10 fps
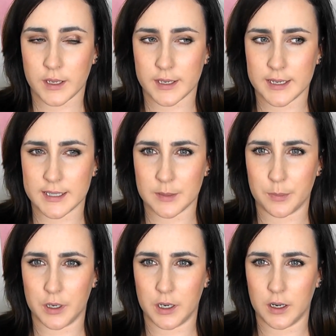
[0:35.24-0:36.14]

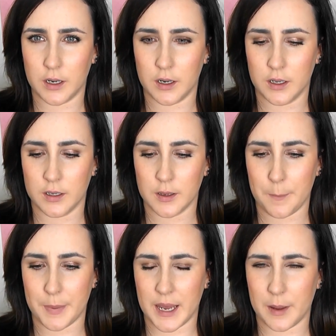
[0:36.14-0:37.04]
Kissable
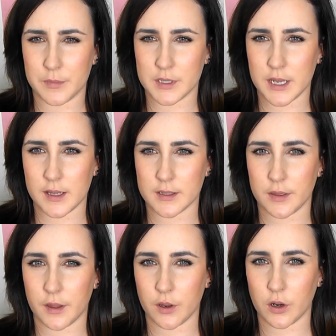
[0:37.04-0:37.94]
Balm Stains, I
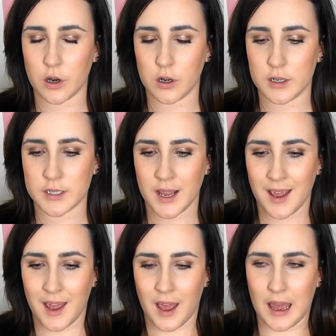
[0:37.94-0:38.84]
think they're called.
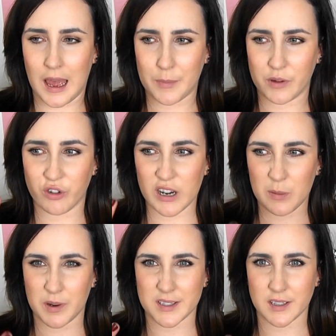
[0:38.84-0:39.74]
I really
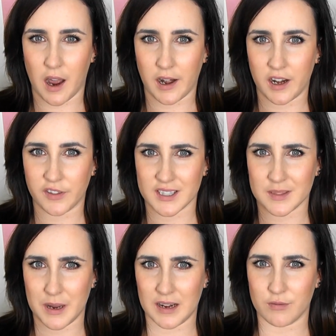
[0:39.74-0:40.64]
wasn't gone on it. The
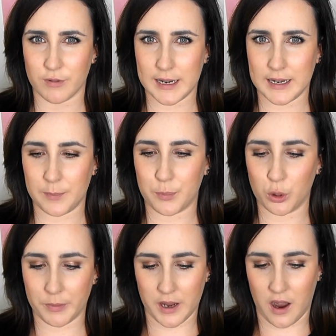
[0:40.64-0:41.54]
smell really
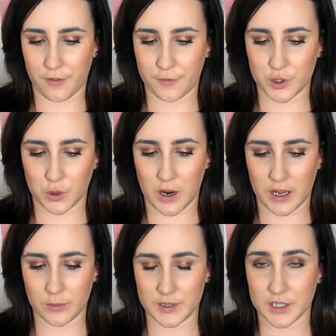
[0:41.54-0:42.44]
put me off, so
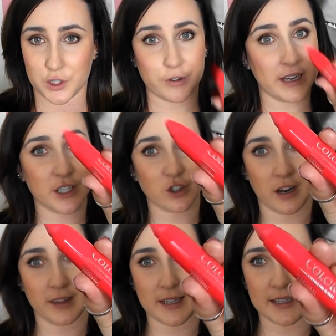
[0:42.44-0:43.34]
I was intrigued to
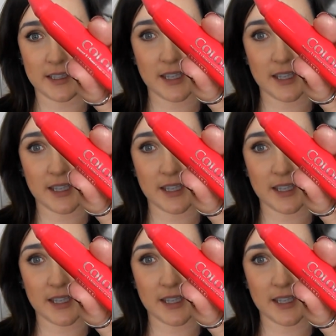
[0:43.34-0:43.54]
try these.